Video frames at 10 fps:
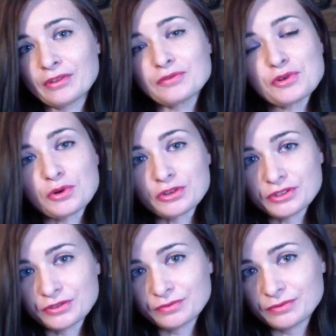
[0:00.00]
Of
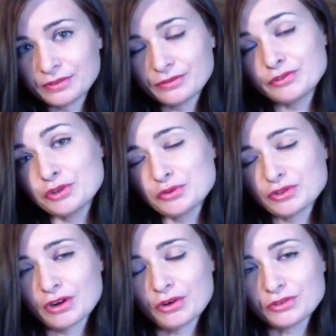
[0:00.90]
course,
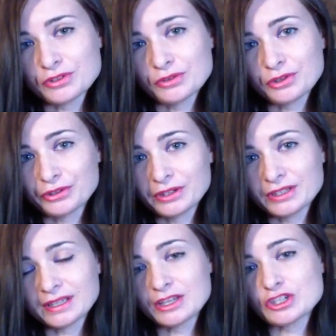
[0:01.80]
views are also a good
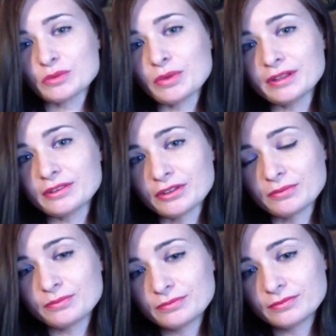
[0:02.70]
indication, but the
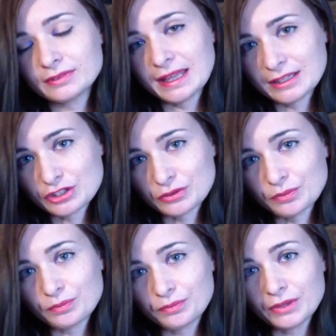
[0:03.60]
likes
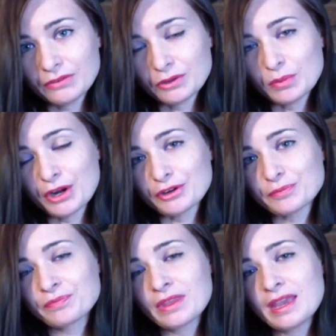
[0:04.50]
are even better.
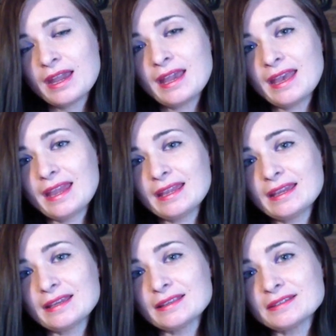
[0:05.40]

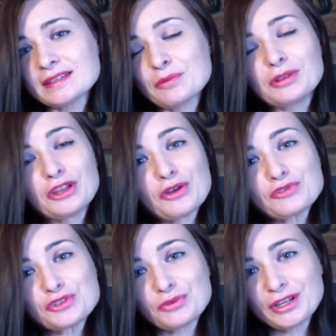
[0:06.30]
And I would
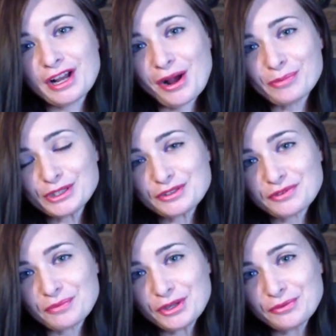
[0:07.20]
love to read comments
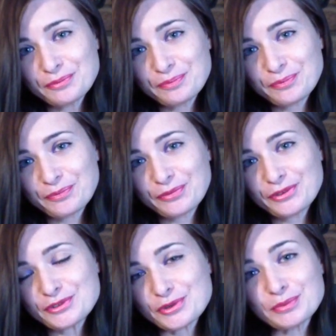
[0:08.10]
from you,
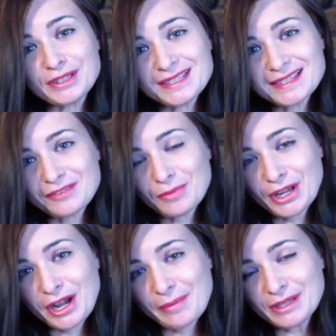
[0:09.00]
so please leave me
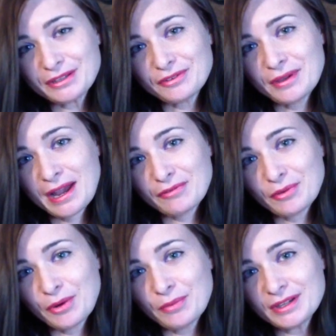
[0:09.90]
a comment if you have
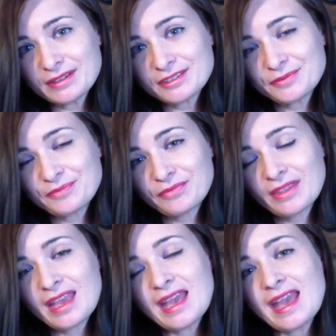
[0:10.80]
a moment.
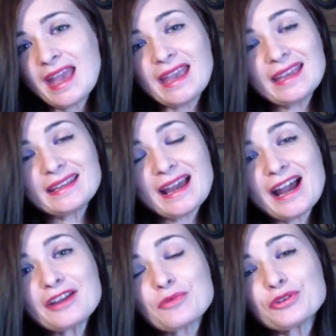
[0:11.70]
And
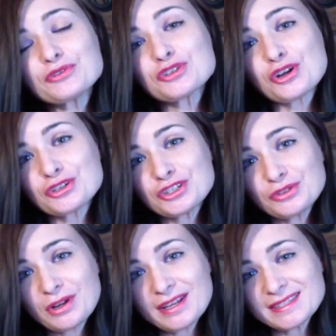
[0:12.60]
I will talk to
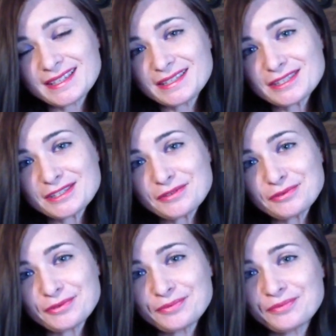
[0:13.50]
you guys again
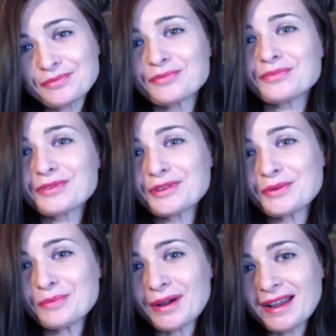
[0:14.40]
soon.
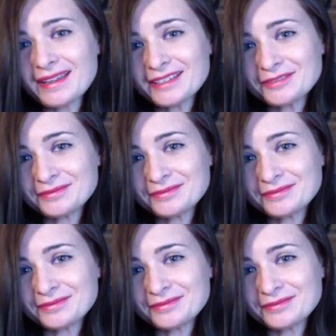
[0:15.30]
Bye!